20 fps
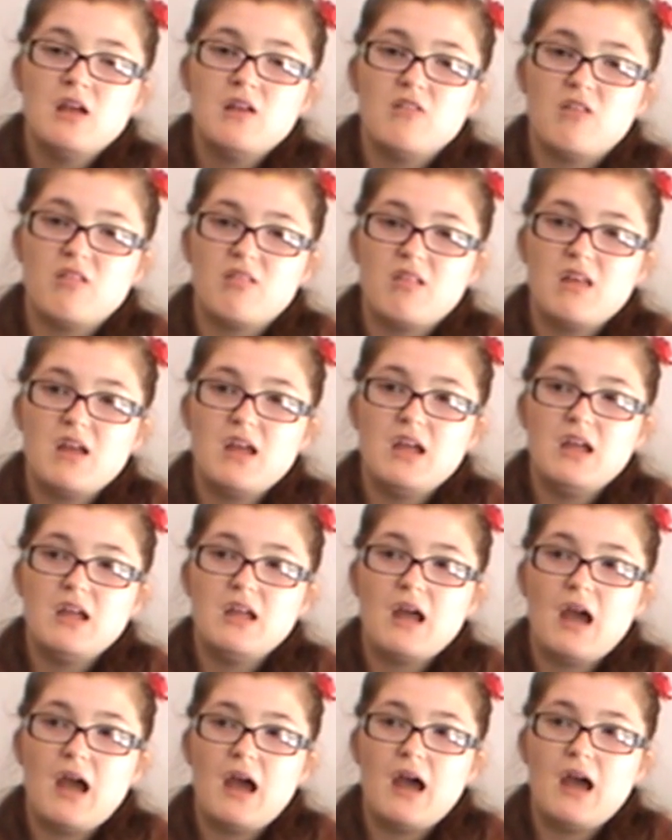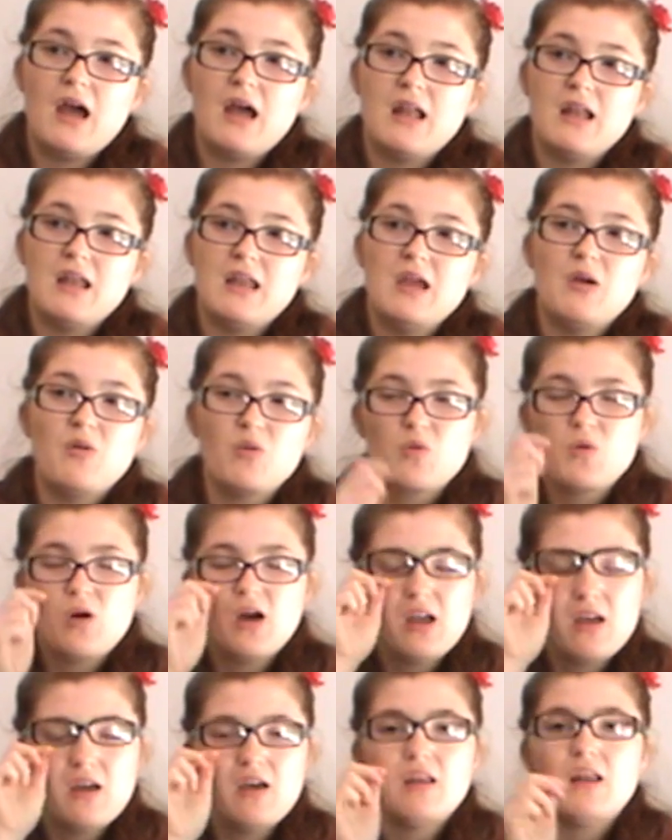to see, and it was
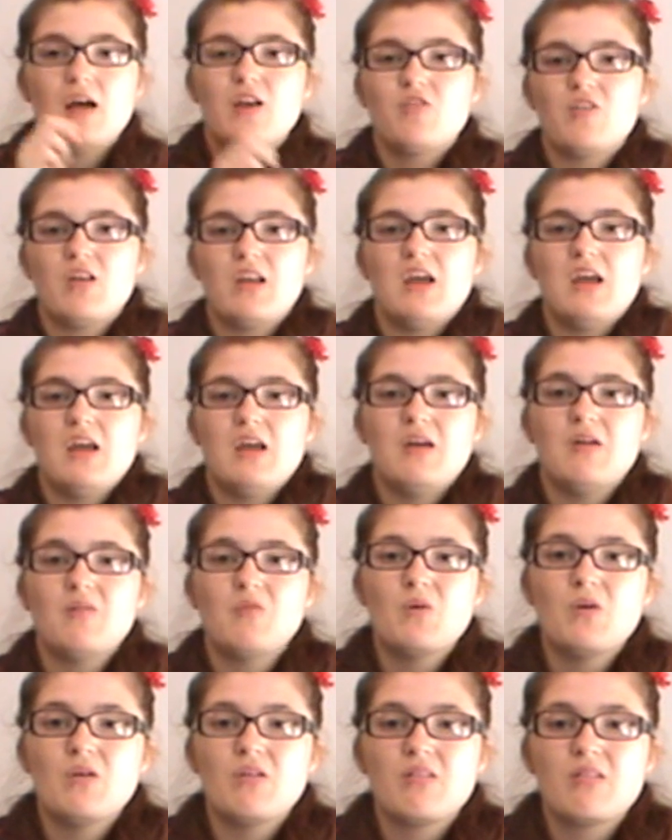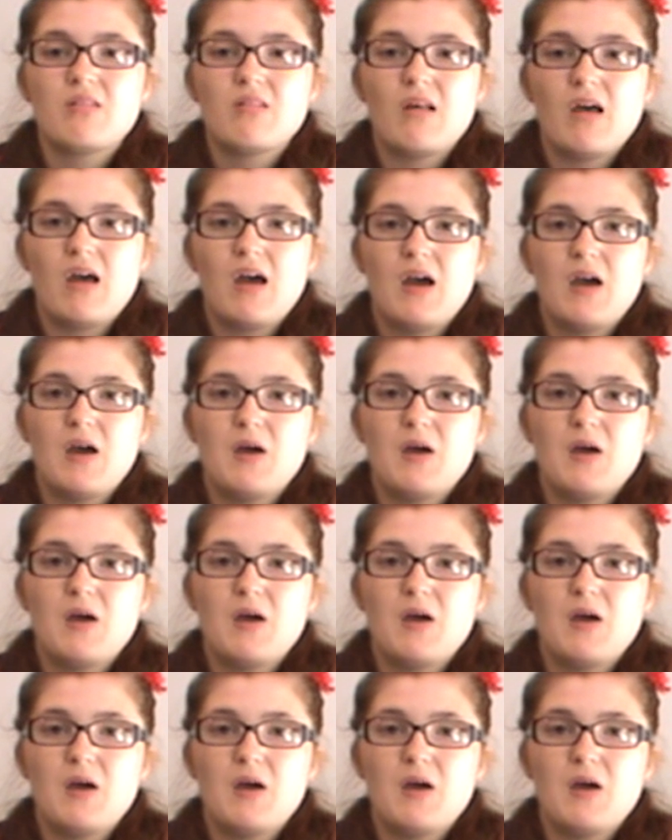quite good actually. It was